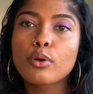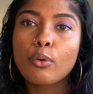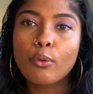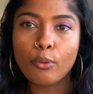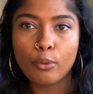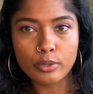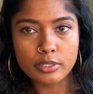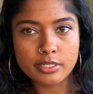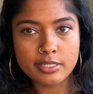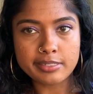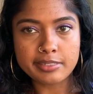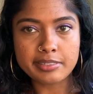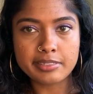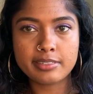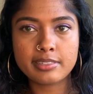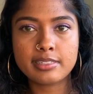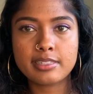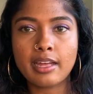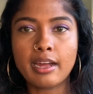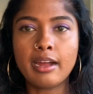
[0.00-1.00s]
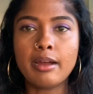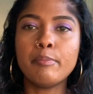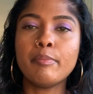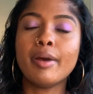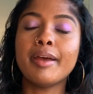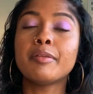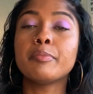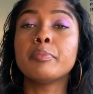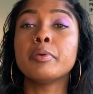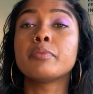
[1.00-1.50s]
courses that
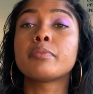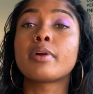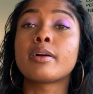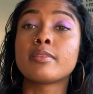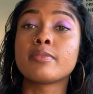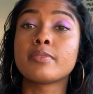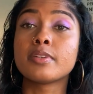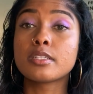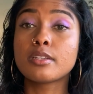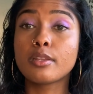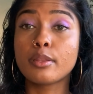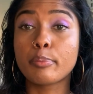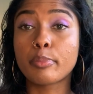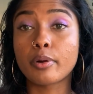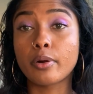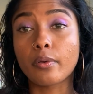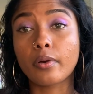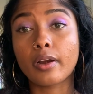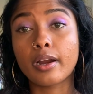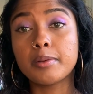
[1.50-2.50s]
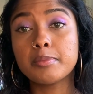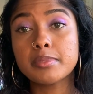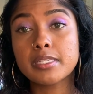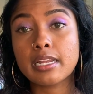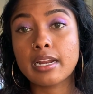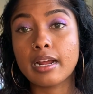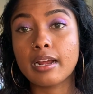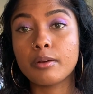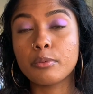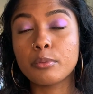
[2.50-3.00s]
might have been relevant to the programs
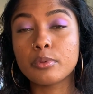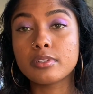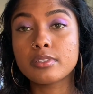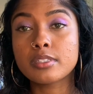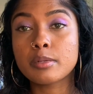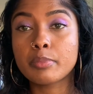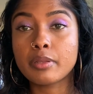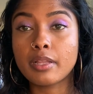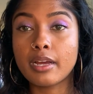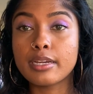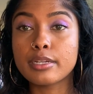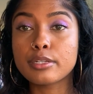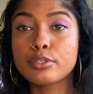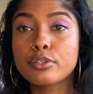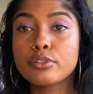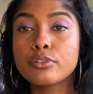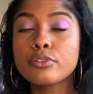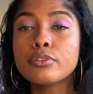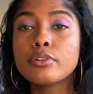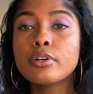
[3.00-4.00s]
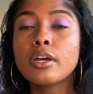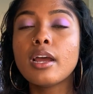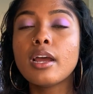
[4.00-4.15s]
that I was applying to,